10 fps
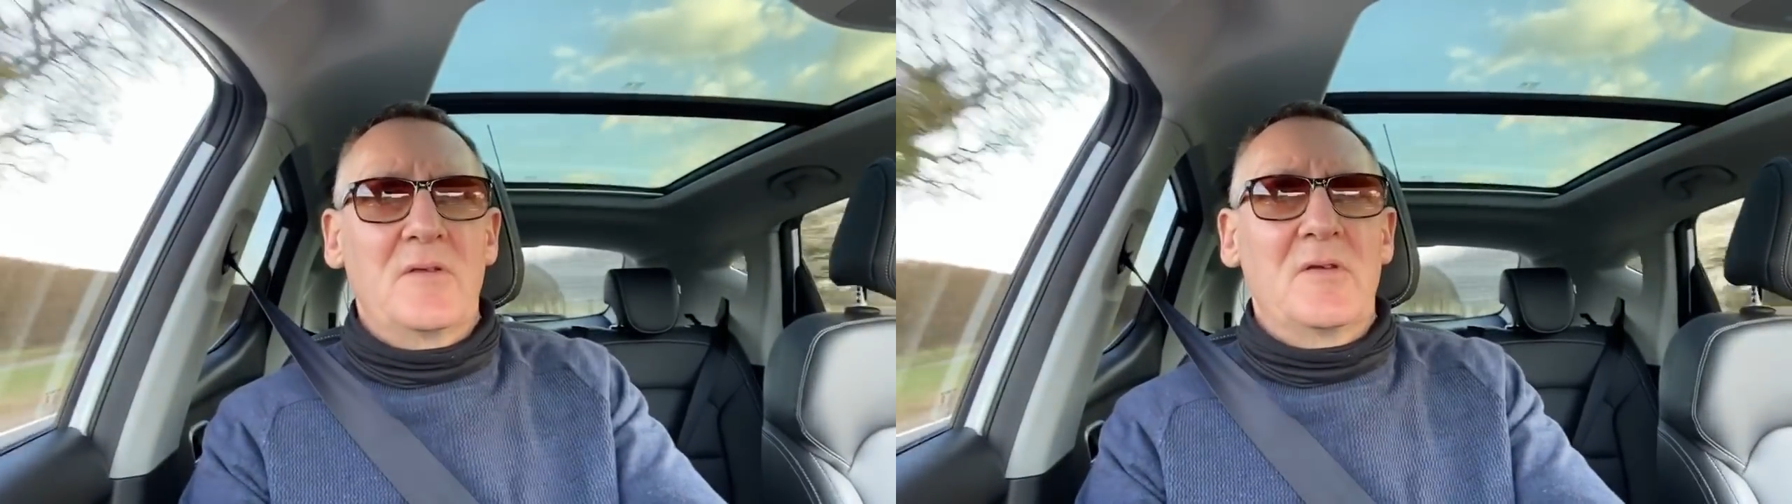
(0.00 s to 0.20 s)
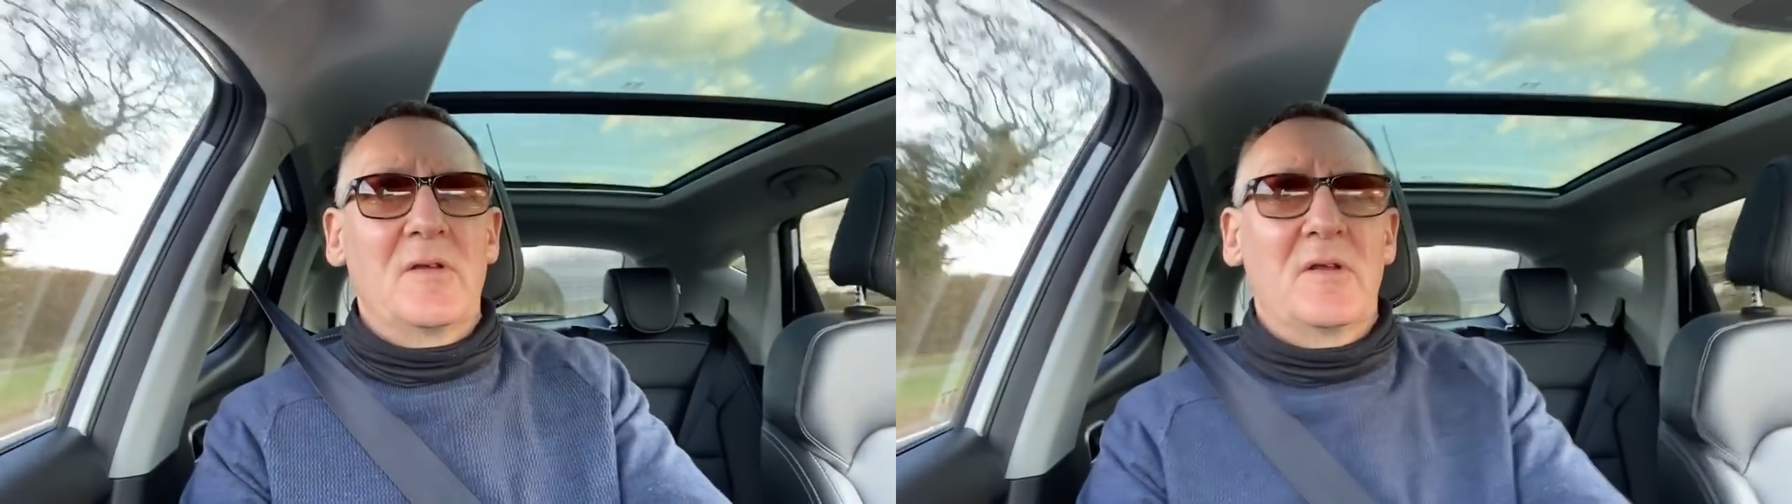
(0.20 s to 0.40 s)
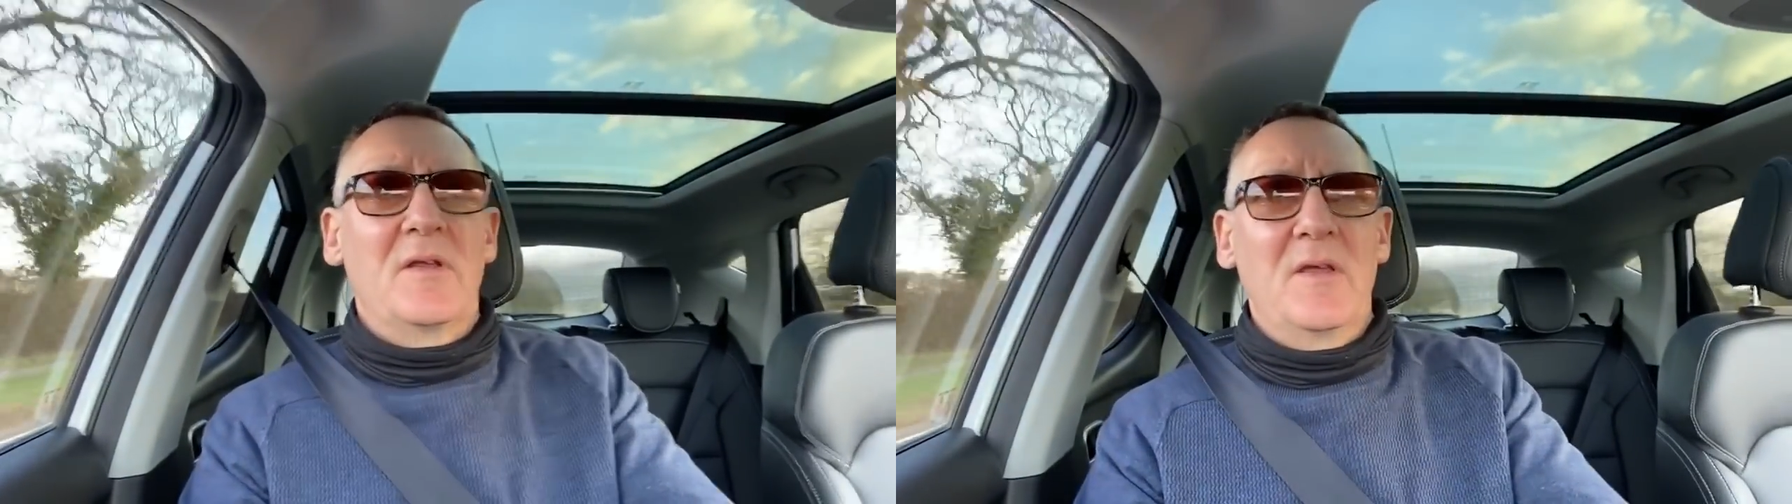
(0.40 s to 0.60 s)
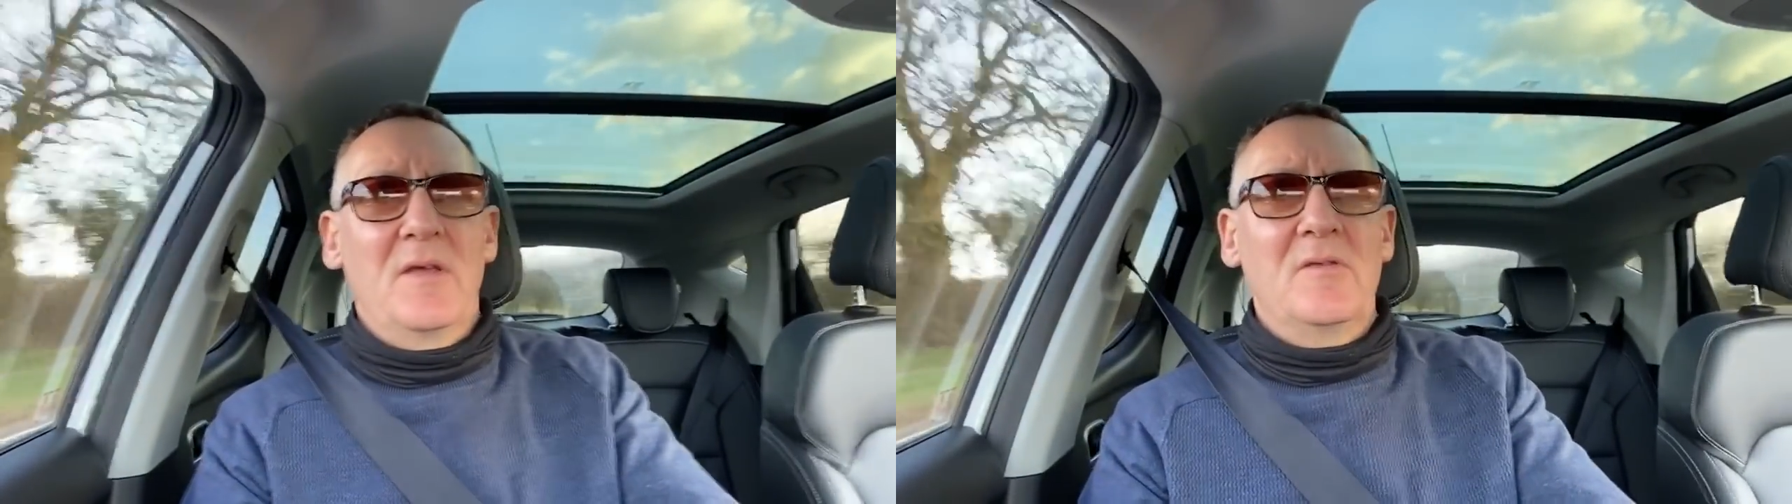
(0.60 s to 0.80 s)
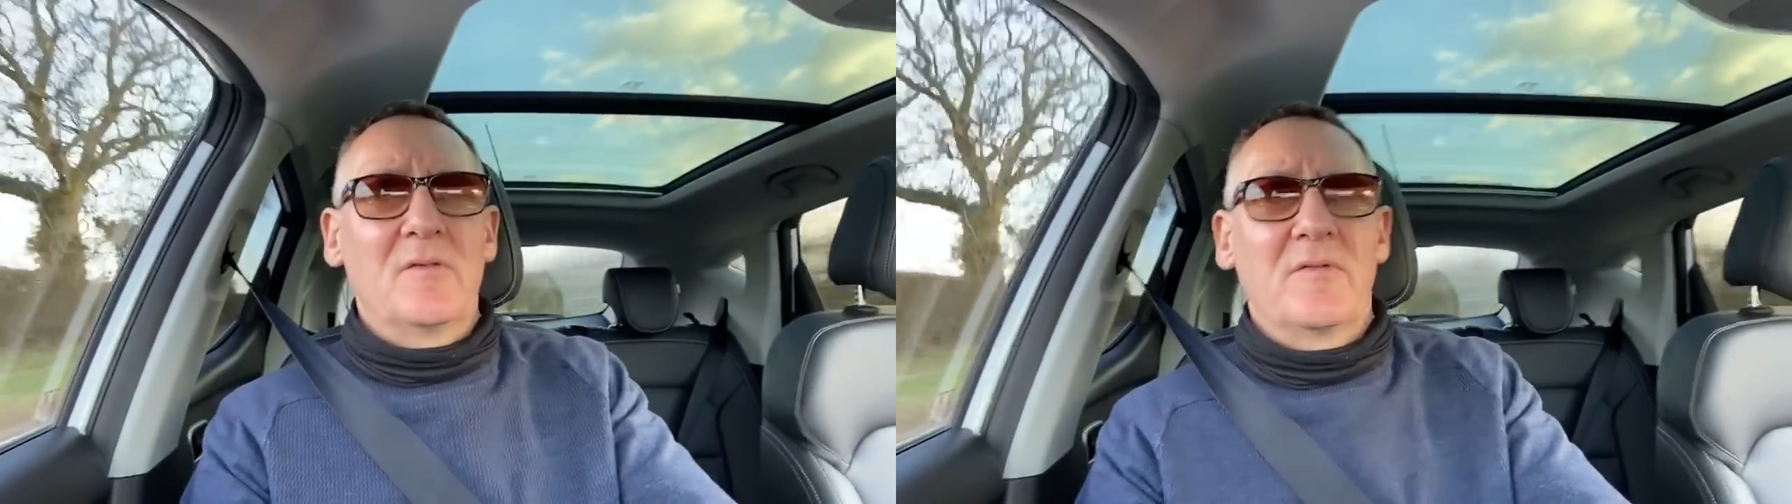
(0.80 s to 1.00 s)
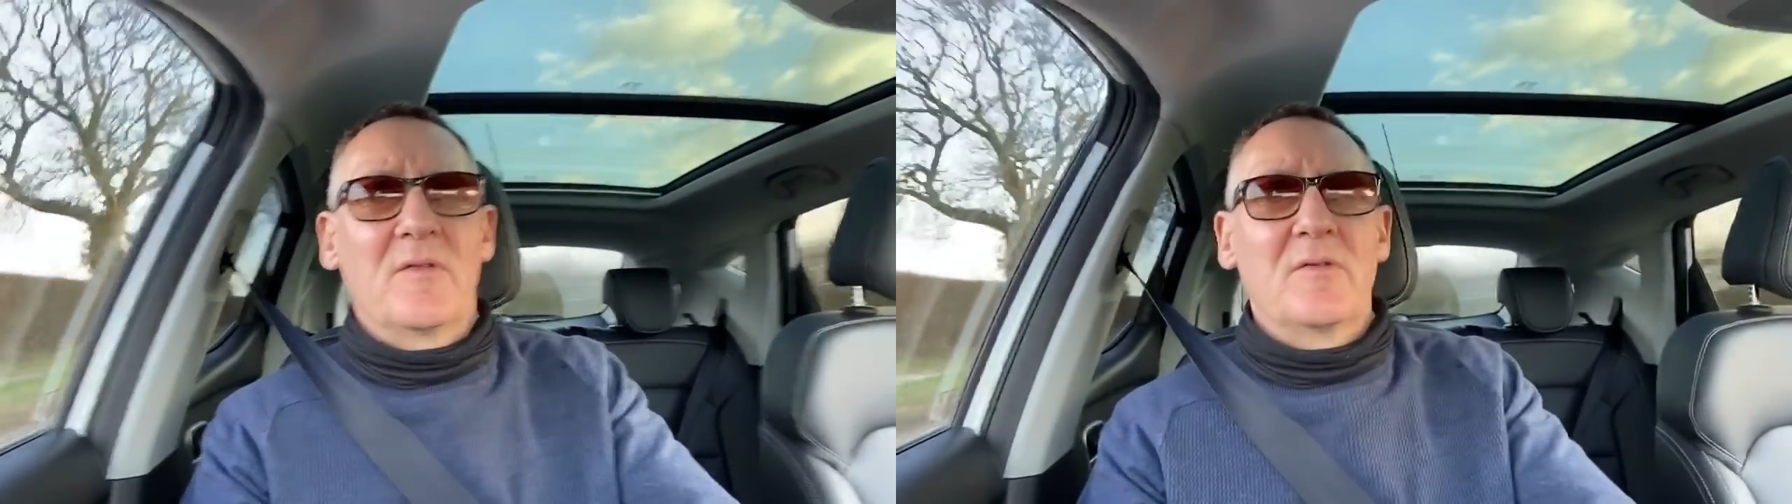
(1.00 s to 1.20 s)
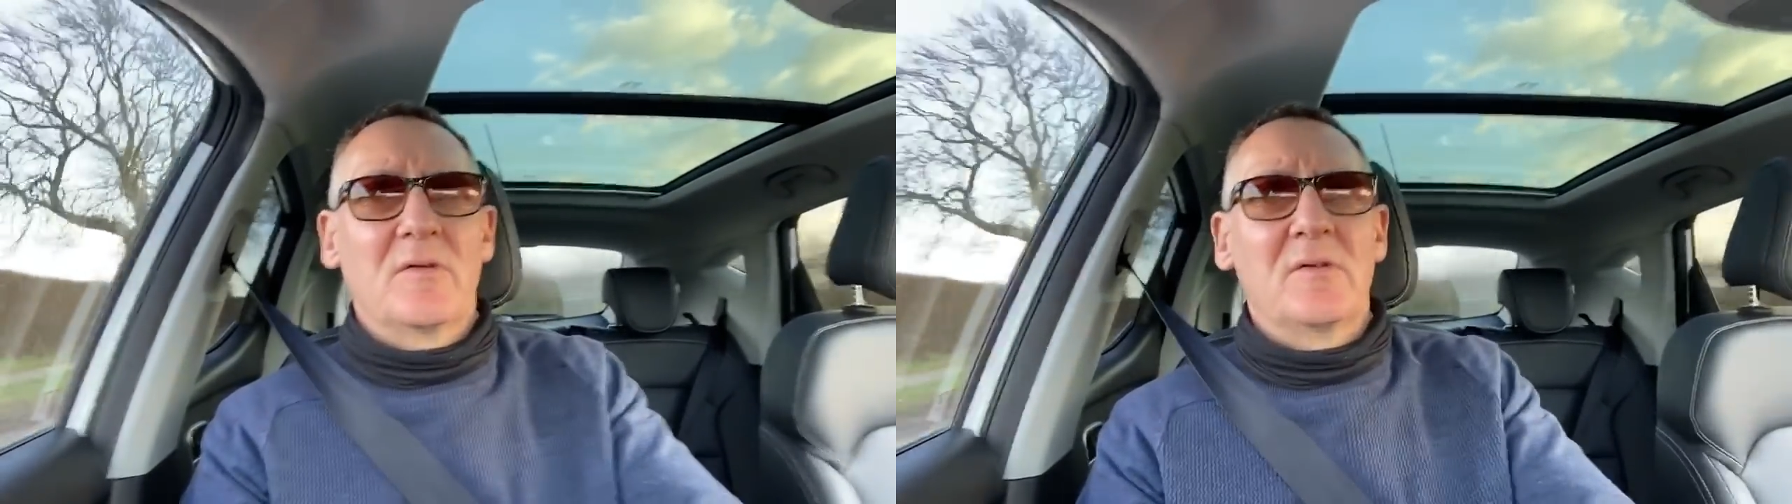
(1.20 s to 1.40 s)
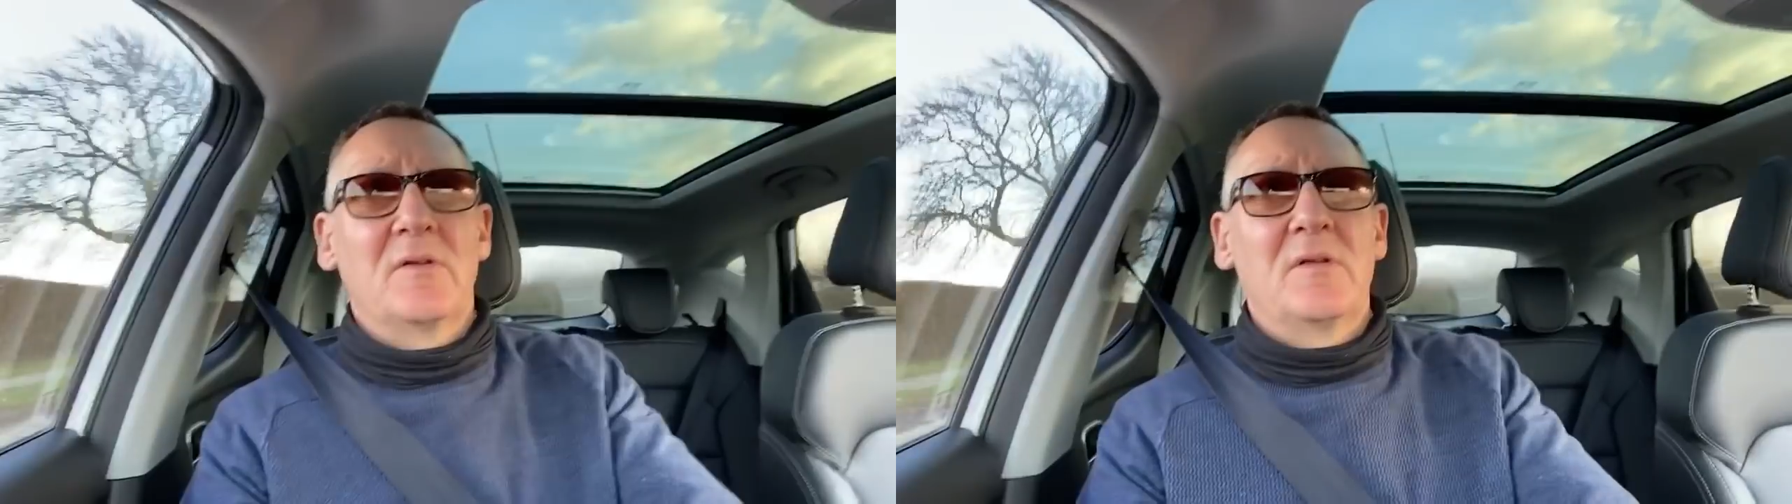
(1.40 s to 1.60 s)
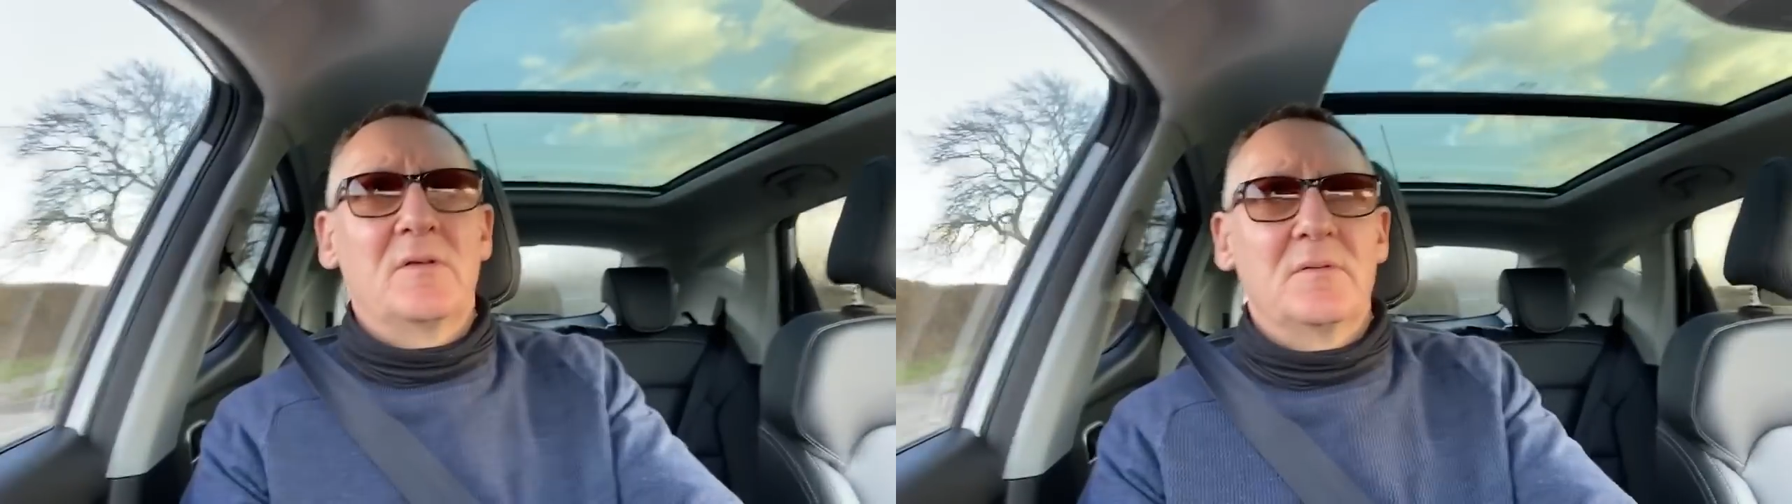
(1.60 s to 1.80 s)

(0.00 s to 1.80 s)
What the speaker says: gently ease off the throttle.